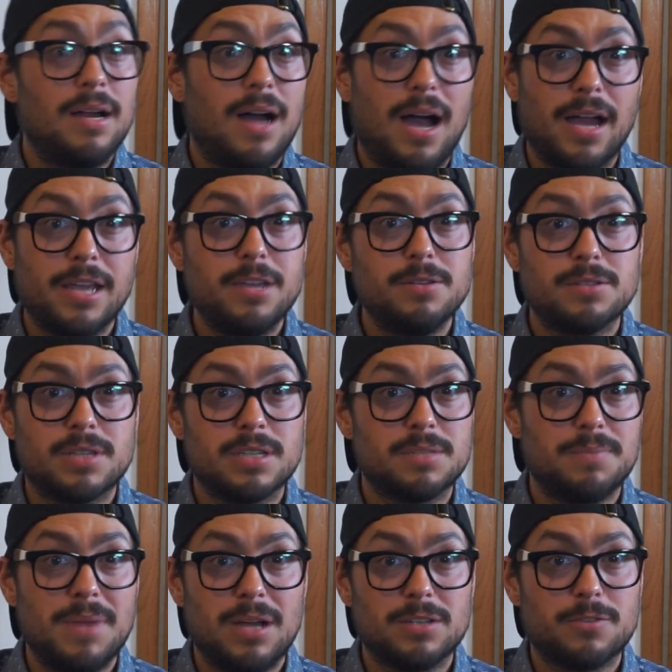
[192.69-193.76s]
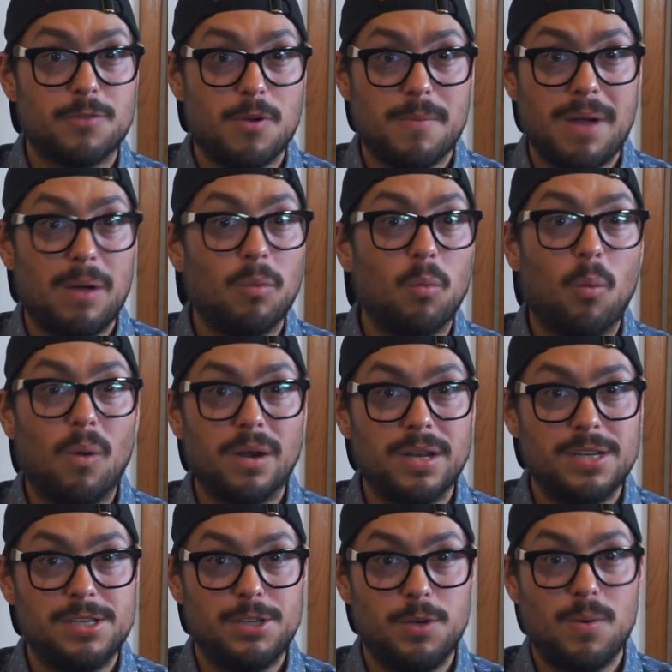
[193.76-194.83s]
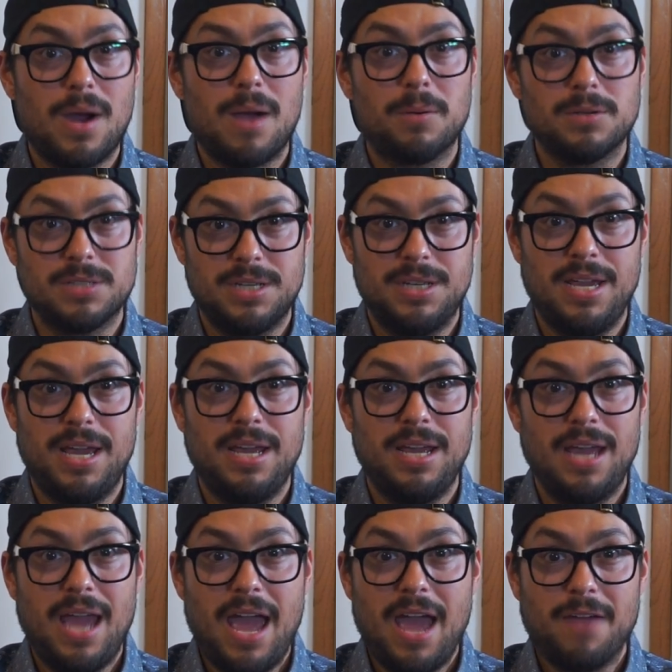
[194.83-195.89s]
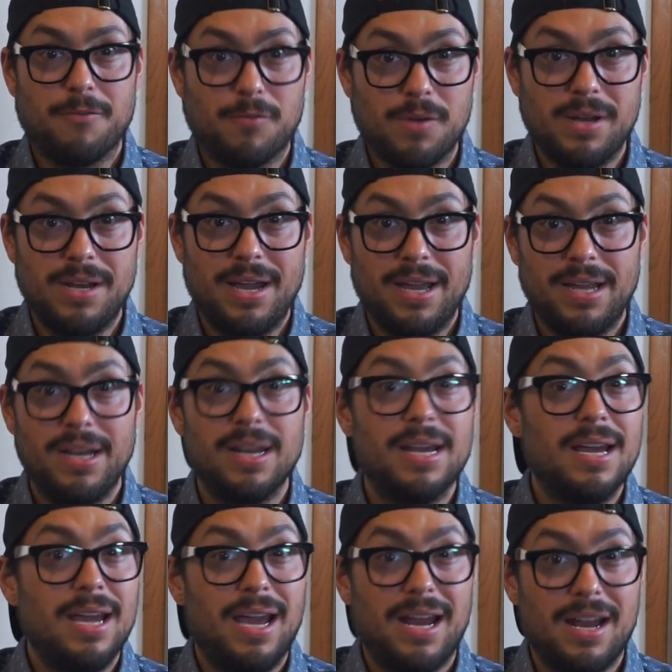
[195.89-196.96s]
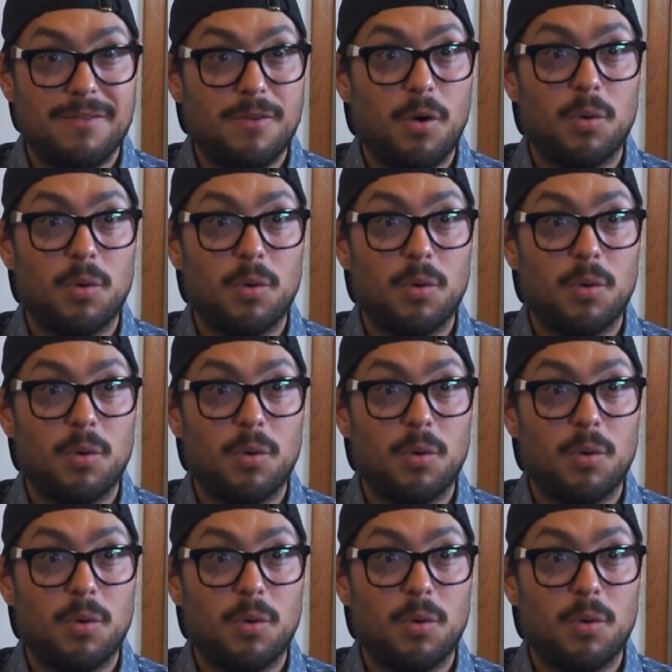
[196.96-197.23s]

I use this mouse for about one to two hours a day every night, and I've